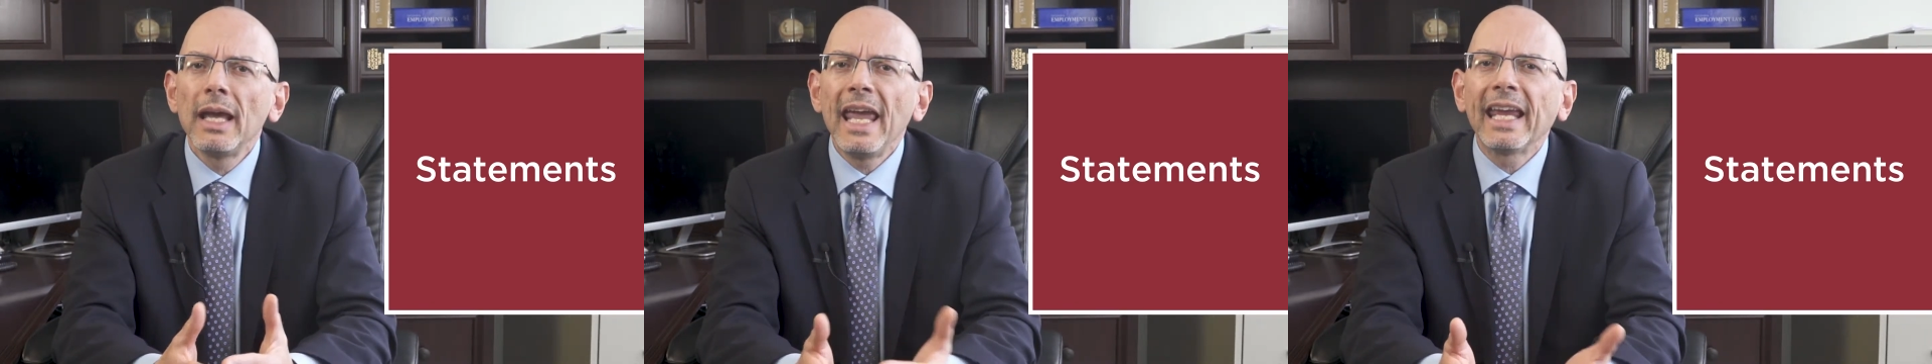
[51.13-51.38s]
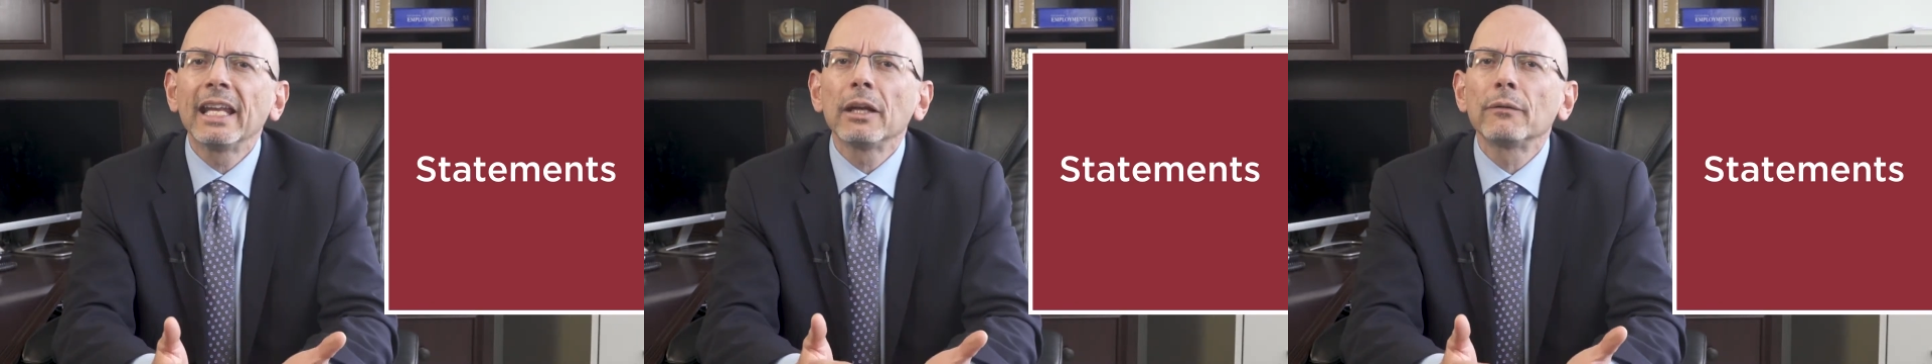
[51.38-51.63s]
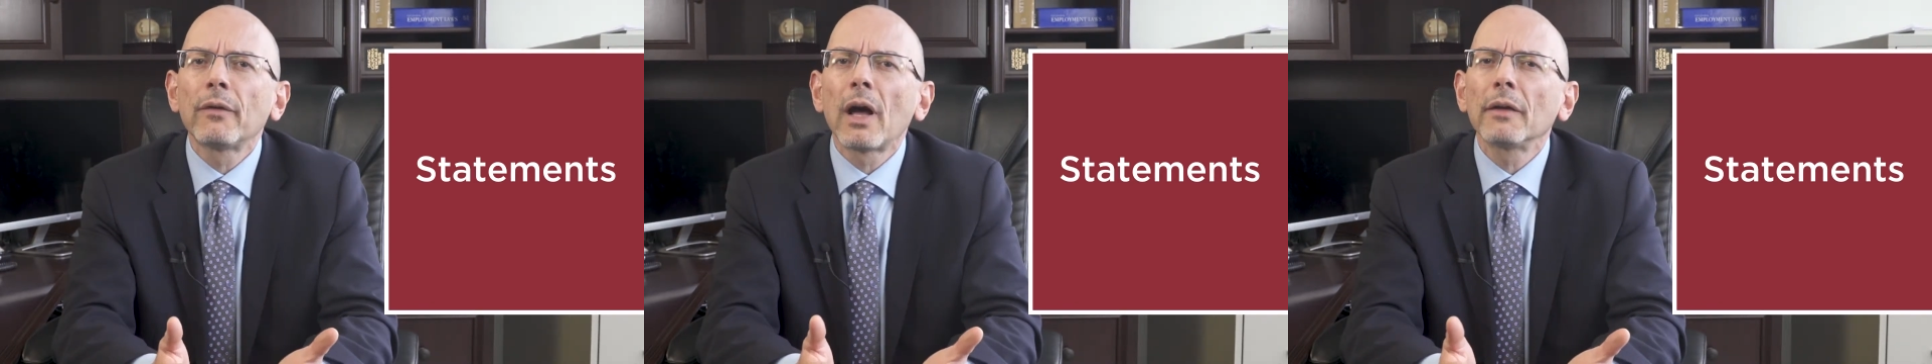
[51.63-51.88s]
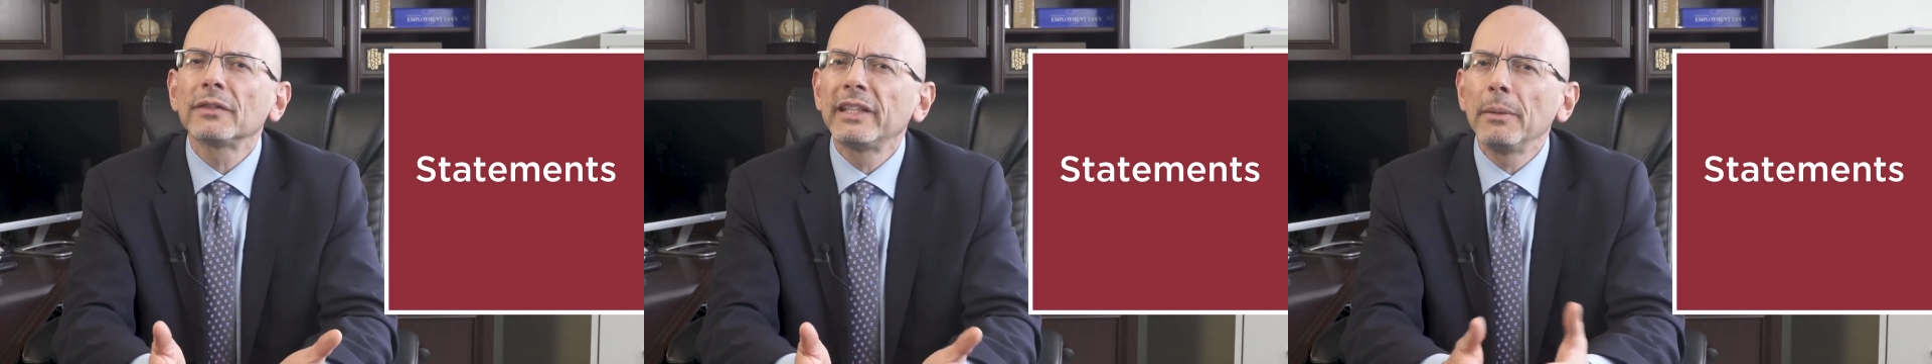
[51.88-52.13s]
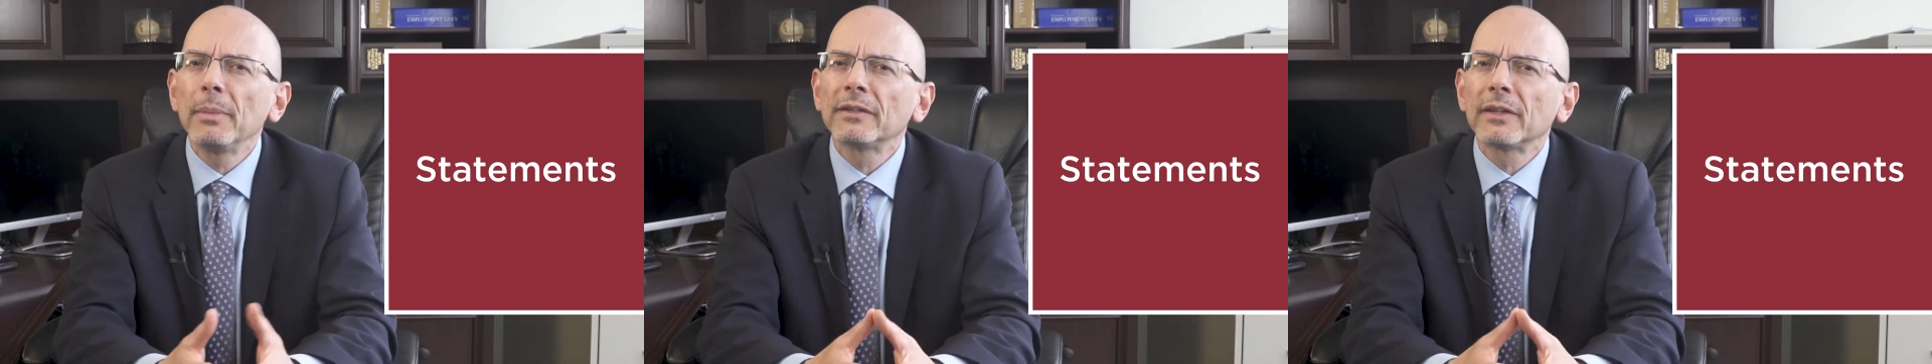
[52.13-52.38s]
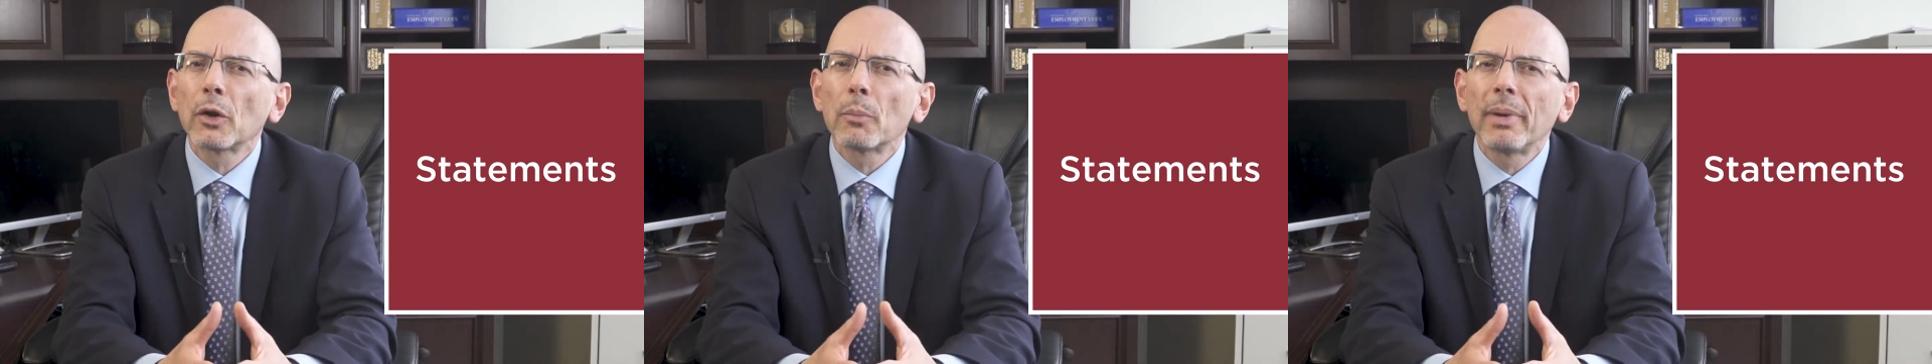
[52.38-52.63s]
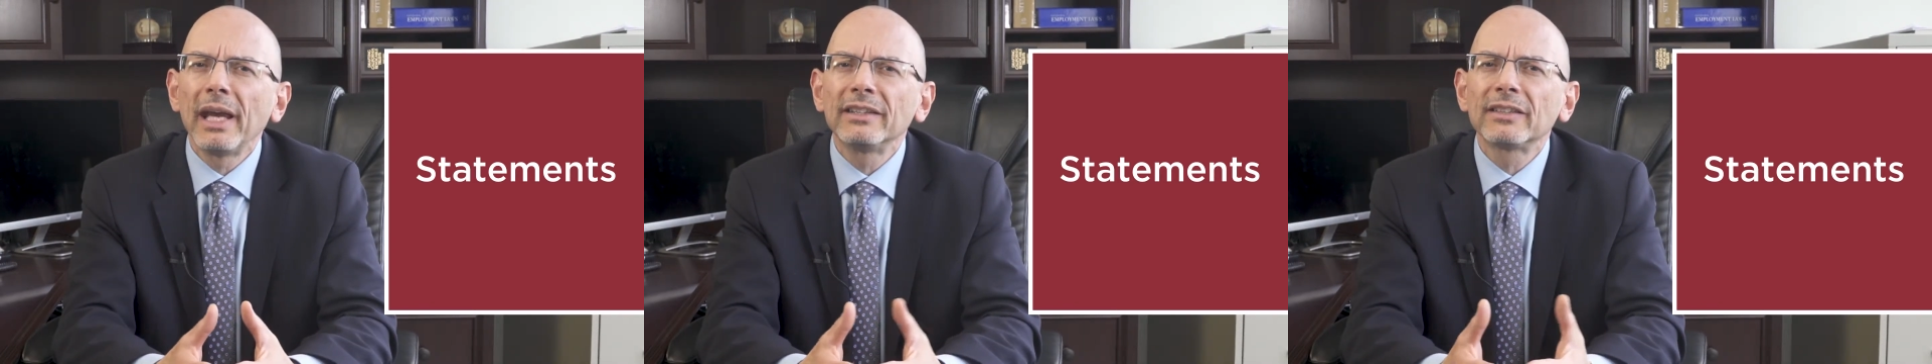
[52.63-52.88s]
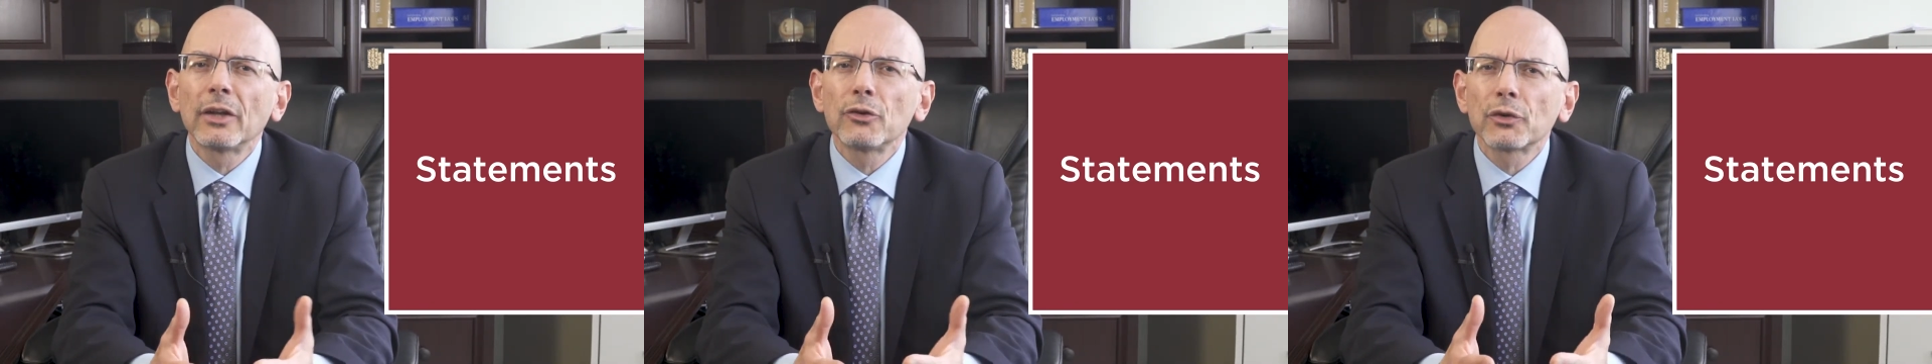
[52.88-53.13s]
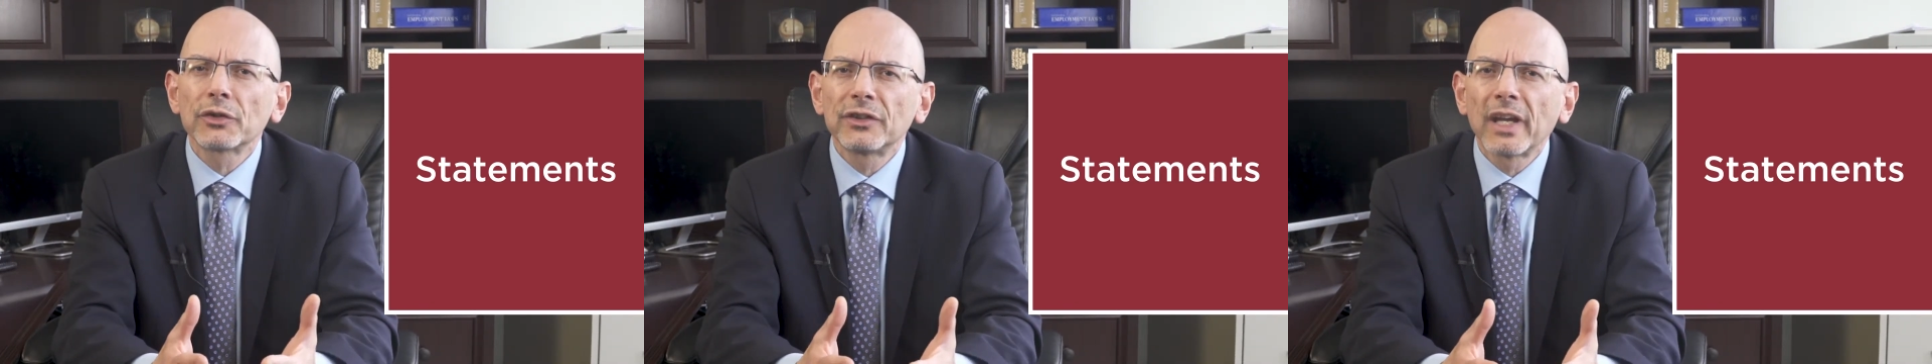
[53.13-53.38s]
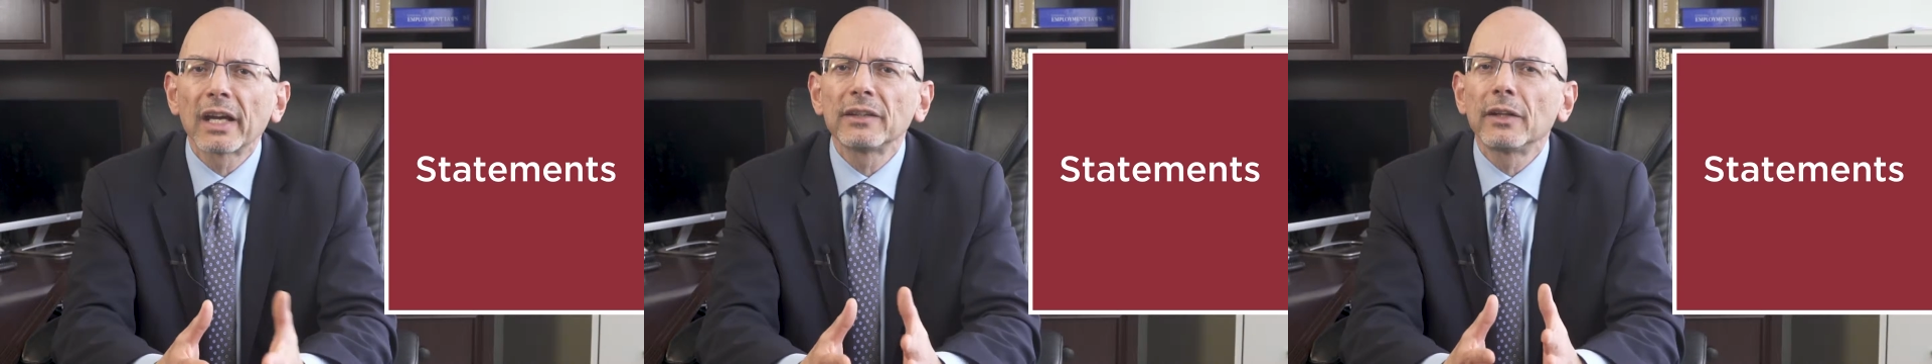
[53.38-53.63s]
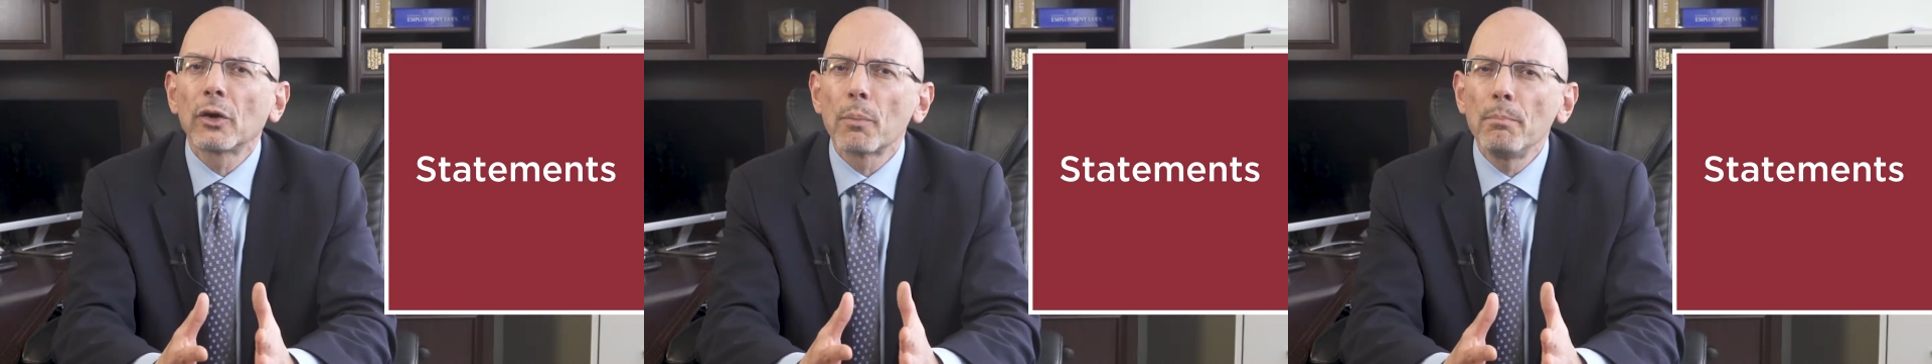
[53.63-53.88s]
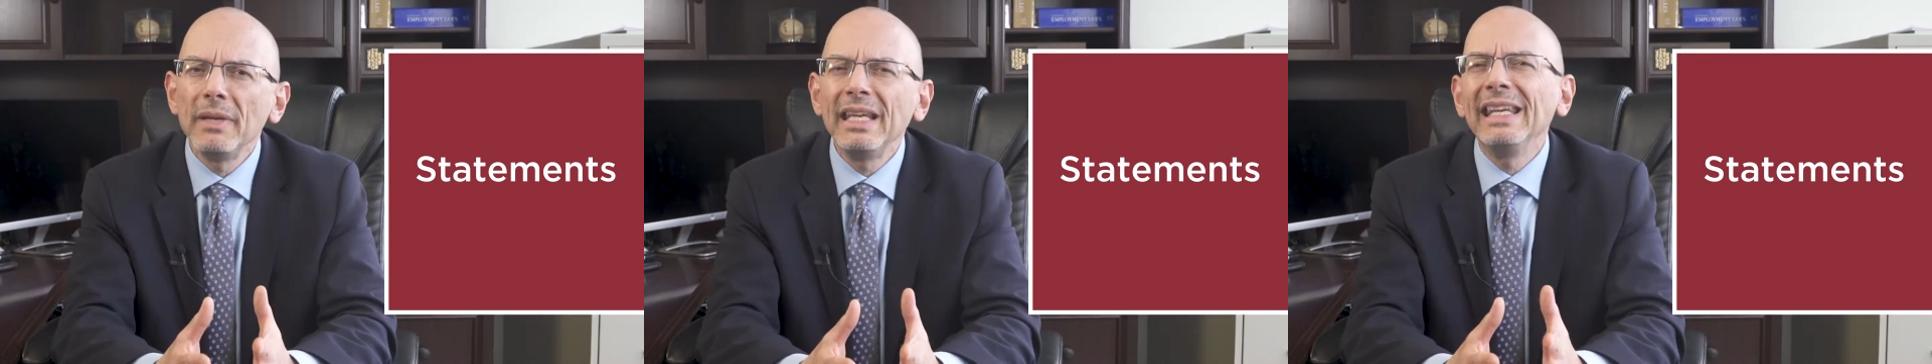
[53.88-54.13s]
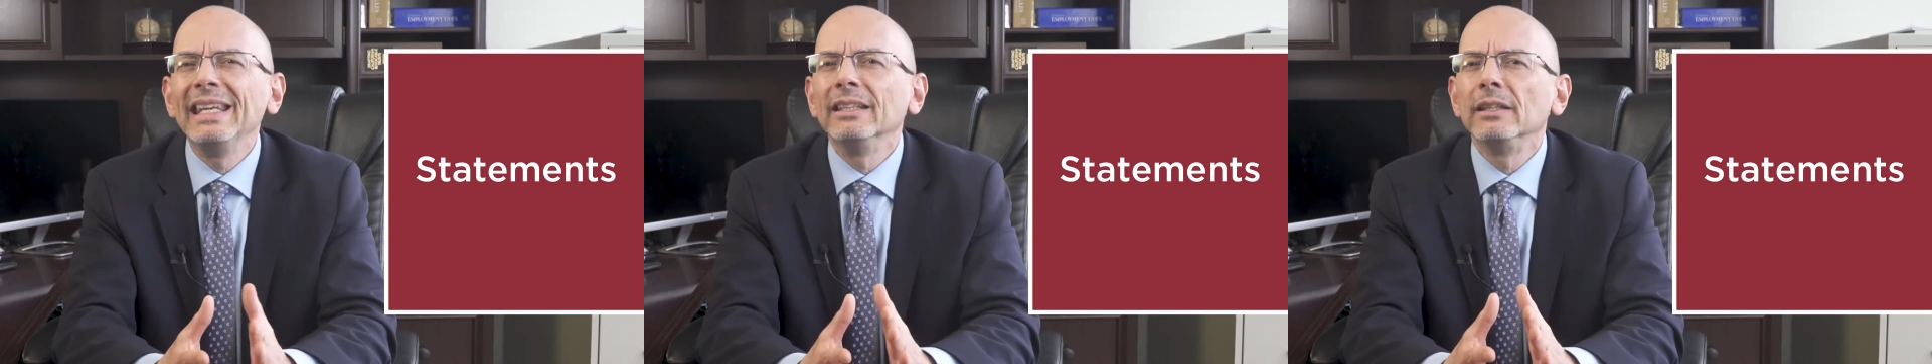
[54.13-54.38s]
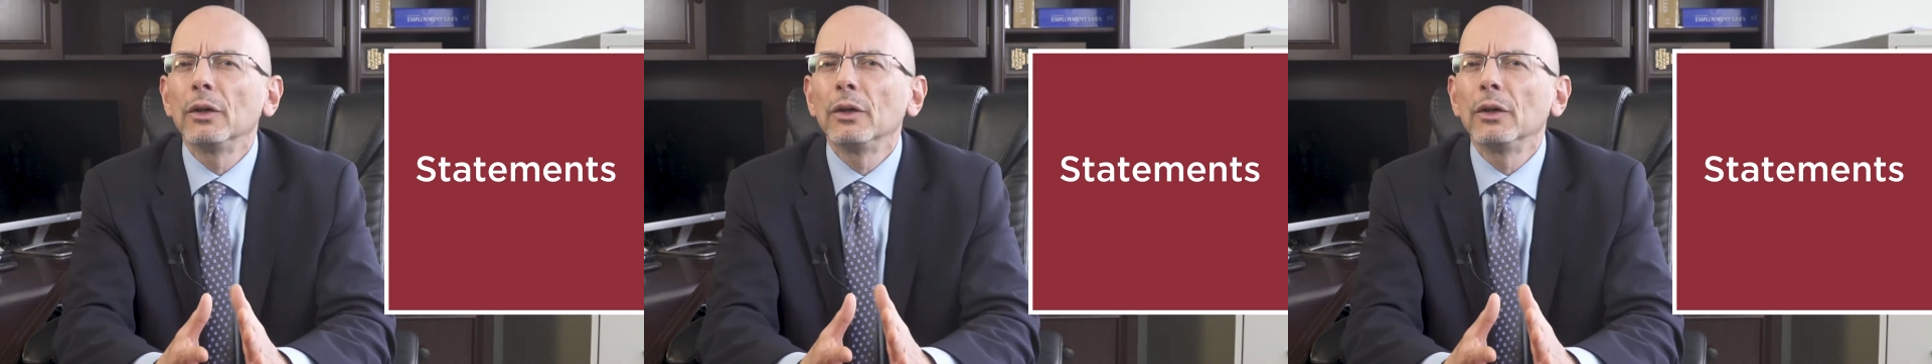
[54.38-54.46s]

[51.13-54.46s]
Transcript: It can involve statements that are based on your sex that are mean,